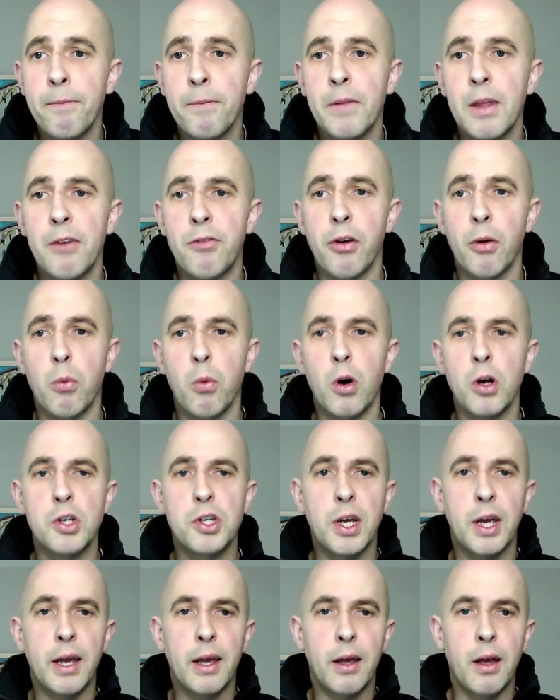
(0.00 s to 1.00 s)
If you're
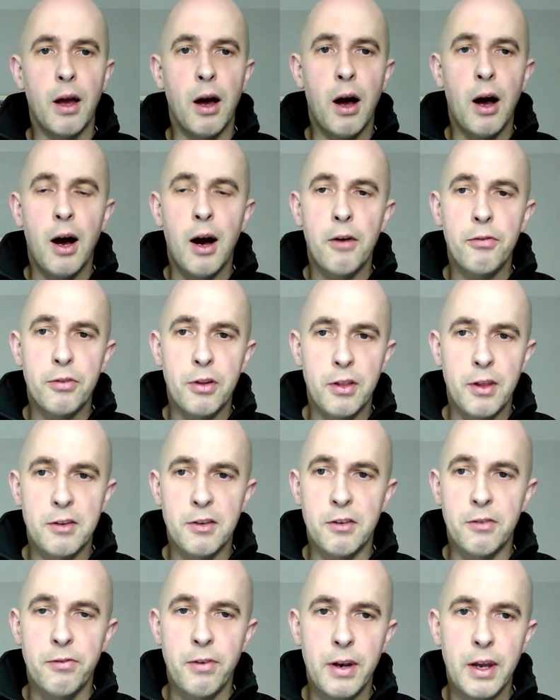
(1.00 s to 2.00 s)
watching after this
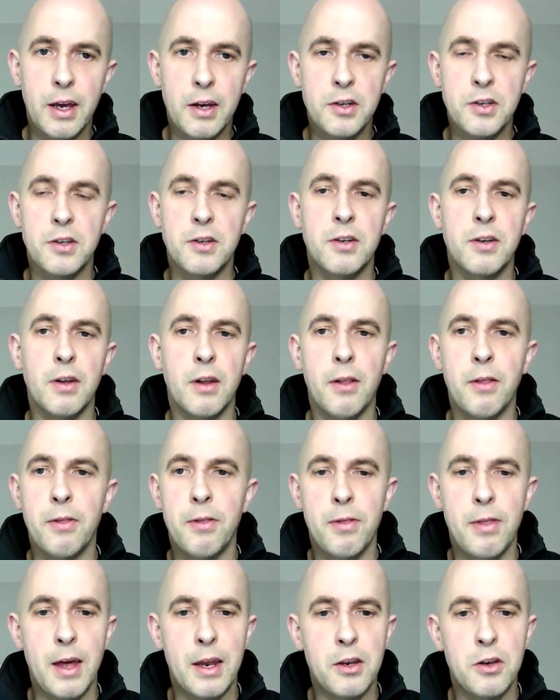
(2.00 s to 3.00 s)
is finished,
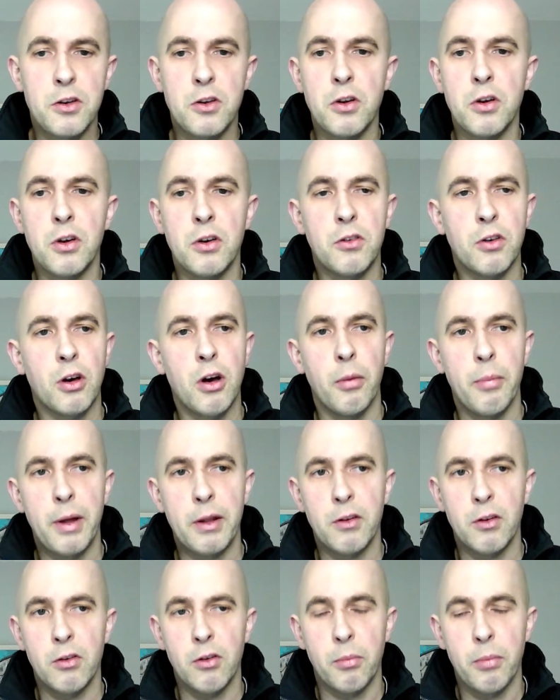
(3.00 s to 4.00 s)
then do use the
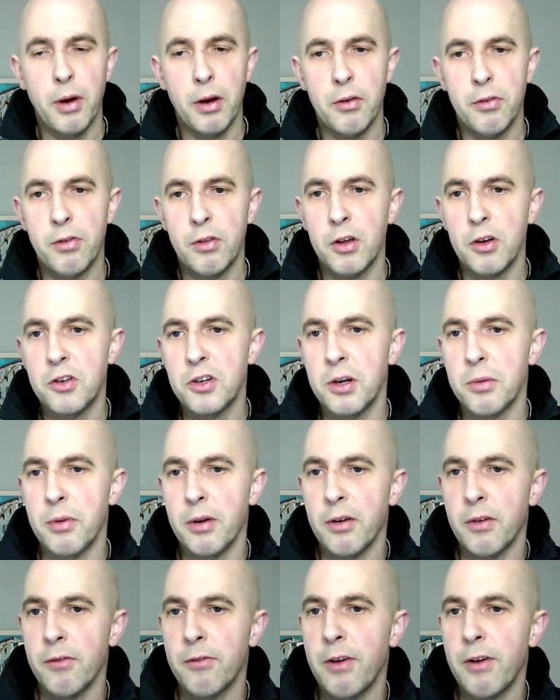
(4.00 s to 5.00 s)
comments on both YouTube
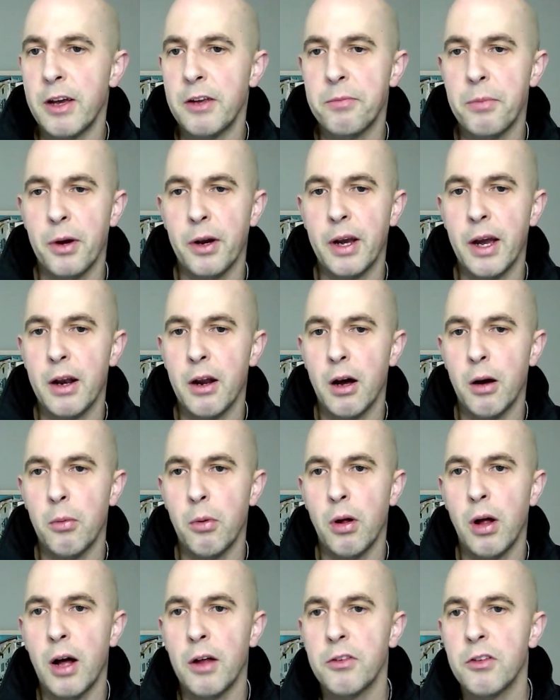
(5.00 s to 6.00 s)
and Facebook, and I
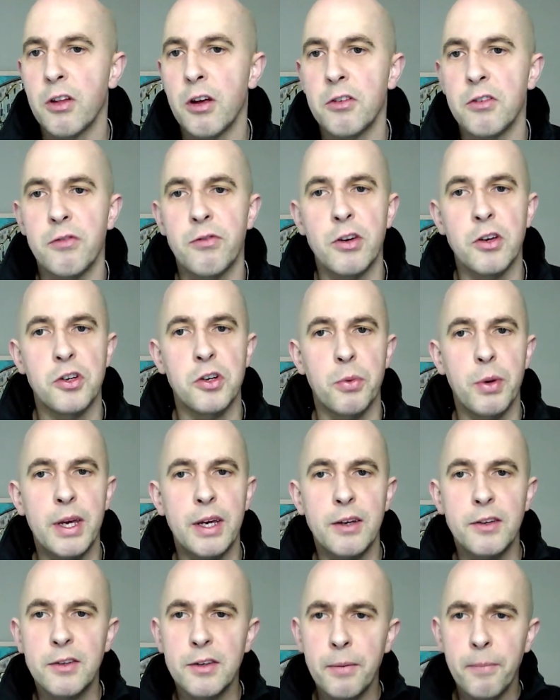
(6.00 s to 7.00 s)
will answer those in future
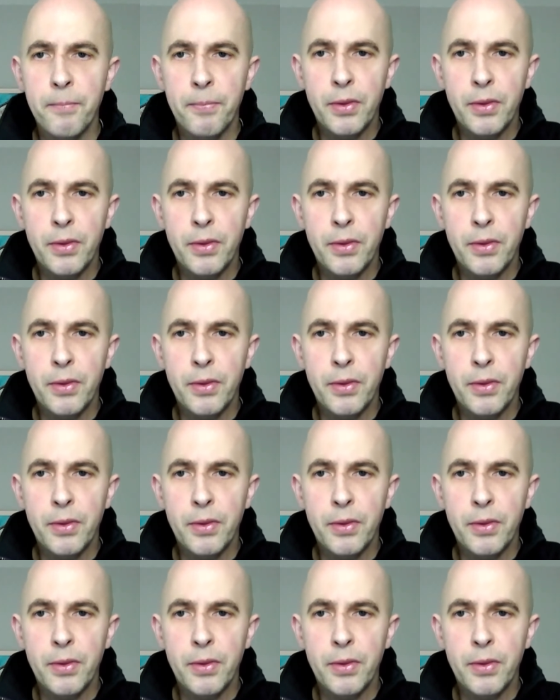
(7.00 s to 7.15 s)
weeks.